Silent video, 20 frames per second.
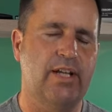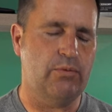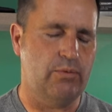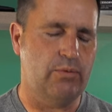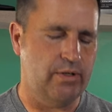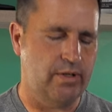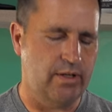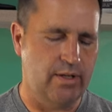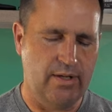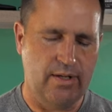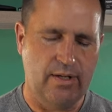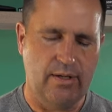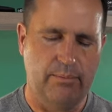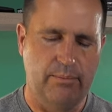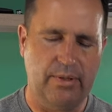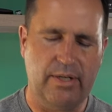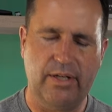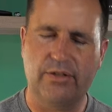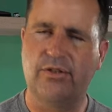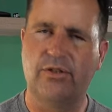one,
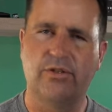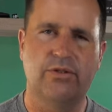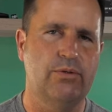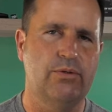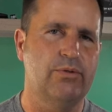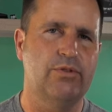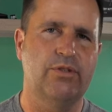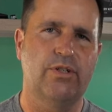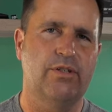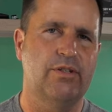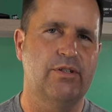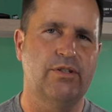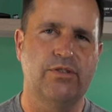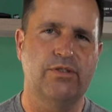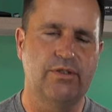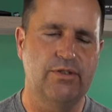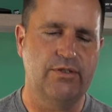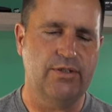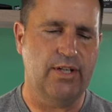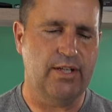but OcuSync 2 is nothing to
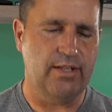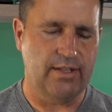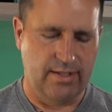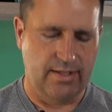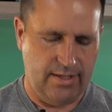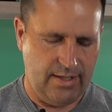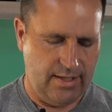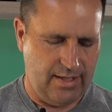sneeze at.